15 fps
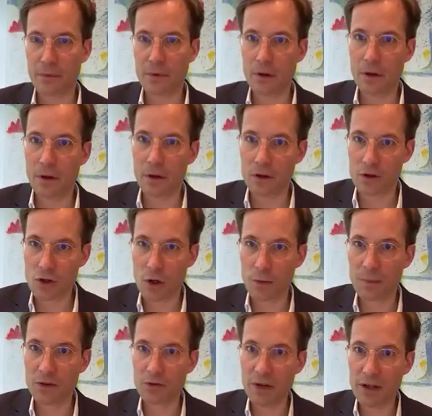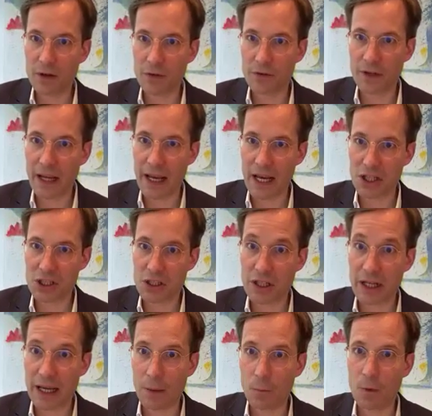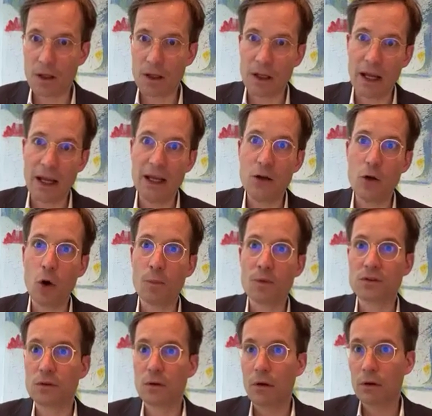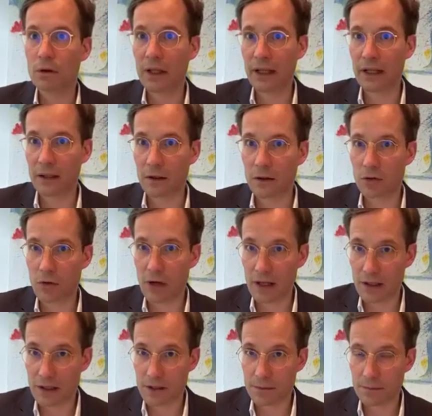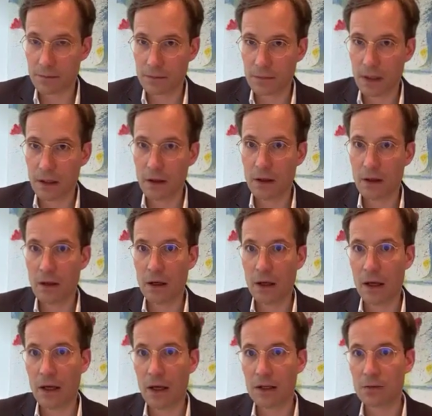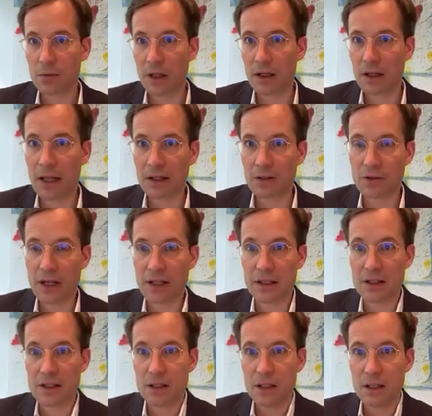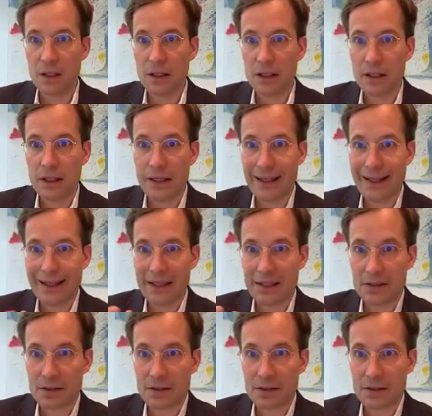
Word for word: German reunification came with an enormous growth in credit. And whether that credit is